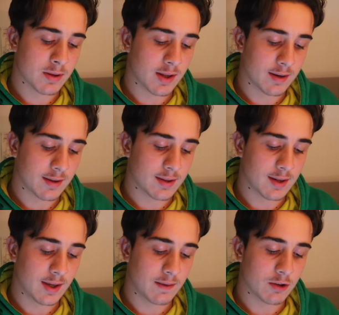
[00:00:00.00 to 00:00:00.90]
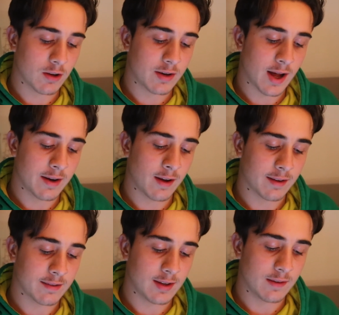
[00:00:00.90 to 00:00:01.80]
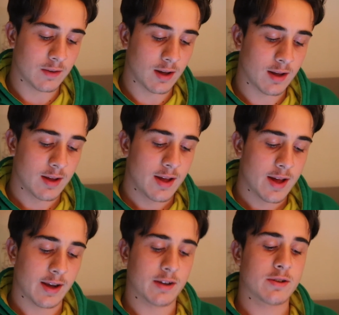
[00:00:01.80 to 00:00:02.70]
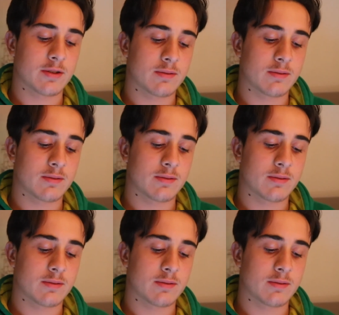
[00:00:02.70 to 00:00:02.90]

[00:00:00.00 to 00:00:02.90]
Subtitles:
but then the sleeves aren't that nice either. And